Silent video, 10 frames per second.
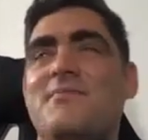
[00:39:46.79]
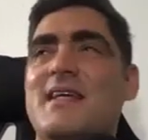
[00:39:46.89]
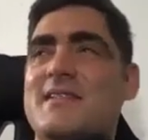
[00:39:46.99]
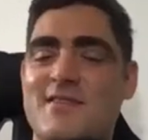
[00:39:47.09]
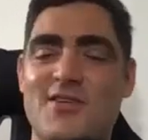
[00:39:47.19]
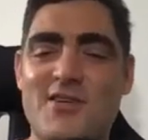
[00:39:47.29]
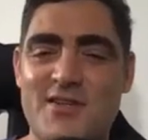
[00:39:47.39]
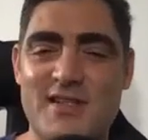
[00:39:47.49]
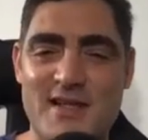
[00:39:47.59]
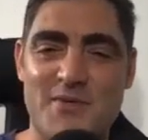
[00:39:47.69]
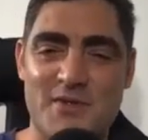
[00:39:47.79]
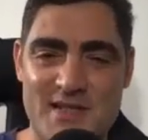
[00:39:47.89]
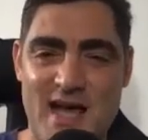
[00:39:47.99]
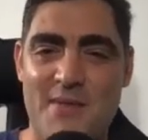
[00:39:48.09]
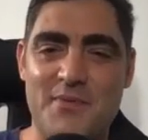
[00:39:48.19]
it's not a good example because
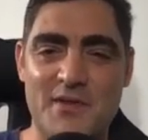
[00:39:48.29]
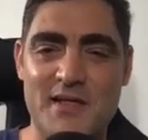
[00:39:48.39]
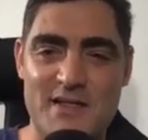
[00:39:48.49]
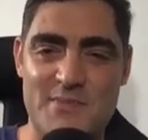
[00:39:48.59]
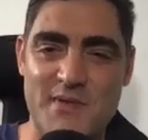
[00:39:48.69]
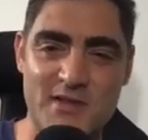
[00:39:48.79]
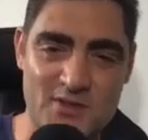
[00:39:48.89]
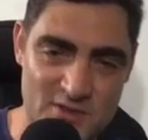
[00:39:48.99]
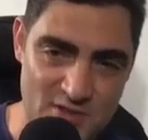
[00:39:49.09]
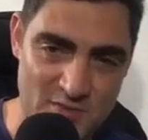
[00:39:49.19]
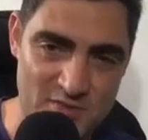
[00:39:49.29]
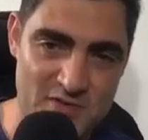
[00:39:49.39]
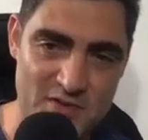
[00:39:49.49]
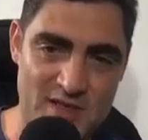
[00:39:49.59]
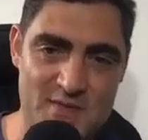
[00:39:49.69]
Apple is built on top of
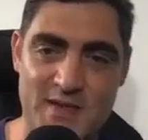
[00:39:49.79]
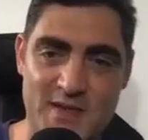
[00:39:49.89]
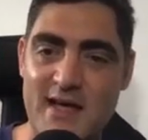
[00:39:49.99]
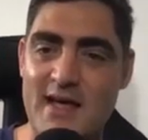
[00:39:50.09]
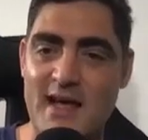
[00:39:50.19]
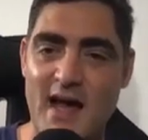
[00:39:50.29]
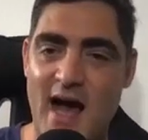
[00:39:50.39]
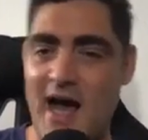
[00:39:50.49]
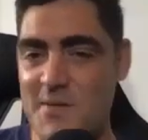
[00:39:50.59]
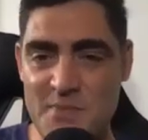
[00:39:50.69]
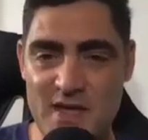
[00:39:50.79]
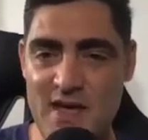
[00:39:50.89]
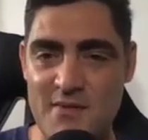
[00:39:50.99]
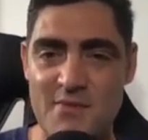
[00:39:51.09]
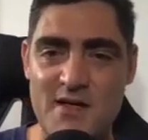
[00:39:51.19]
Unix, but like
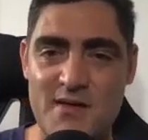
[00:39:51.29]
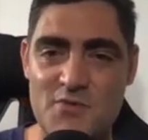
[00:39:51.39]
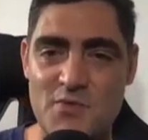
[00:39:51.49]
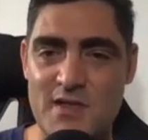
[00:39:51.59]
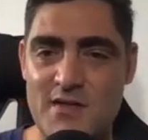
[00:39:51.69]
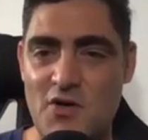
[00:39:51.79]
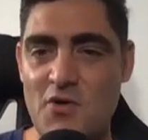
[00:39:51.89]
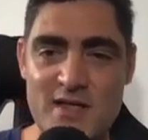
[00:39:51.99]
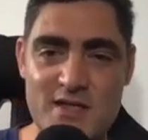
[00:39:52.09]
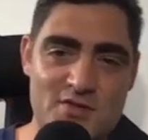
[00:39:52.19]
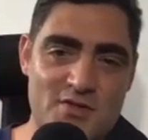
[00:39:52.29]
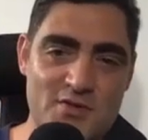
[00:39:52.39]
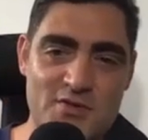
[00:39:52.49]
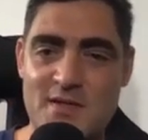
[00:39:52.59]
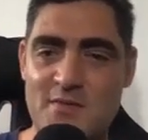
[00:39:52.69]
IBM comes with
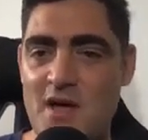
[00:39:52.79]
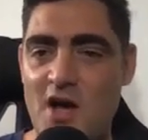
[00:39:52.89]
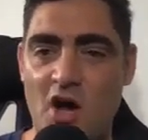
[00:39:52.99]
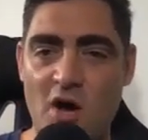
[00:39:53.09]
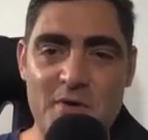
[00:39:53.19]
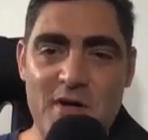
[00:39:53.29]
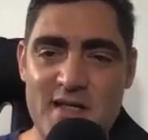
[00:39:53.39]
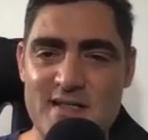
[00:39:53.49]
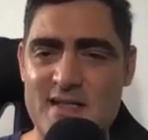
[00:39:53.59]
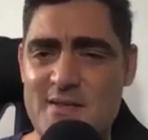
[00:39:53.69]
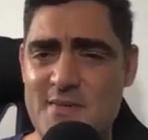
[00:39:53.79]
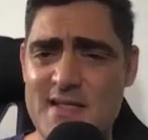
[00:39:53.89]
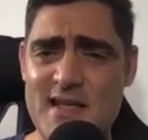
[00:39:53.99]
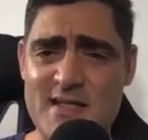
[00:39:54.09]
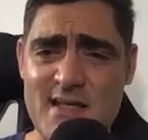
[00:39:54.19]
OS2, some operating system, and
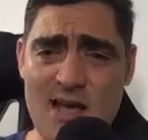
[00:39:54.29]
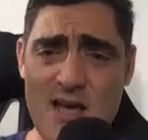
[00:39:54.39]
says